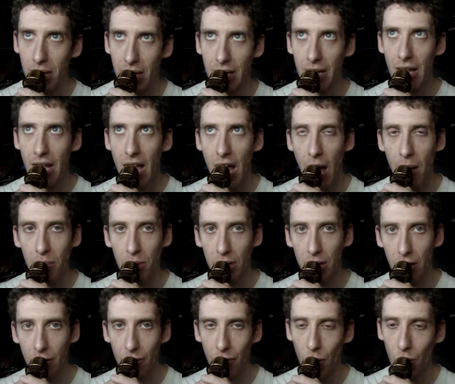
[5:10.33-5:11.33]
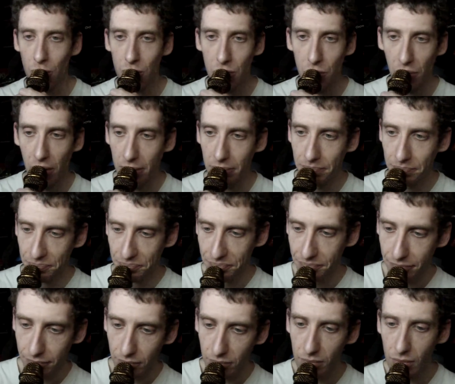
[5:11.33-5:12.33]
but I'm looking forward to it.
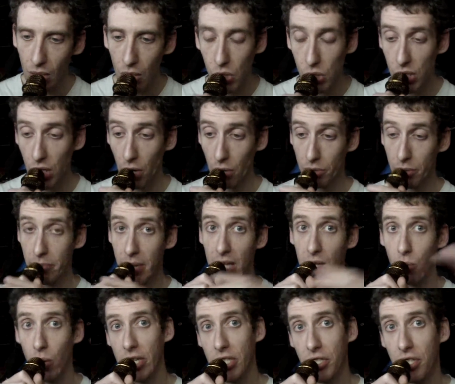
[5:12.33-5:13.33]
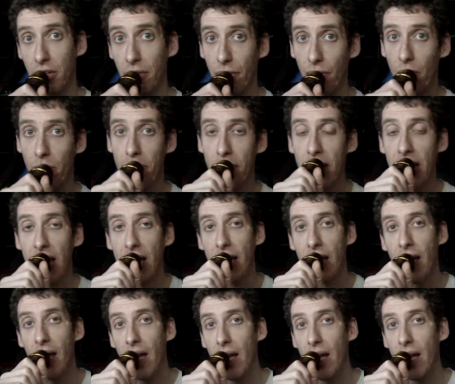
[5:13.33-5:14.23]
So the big question for me,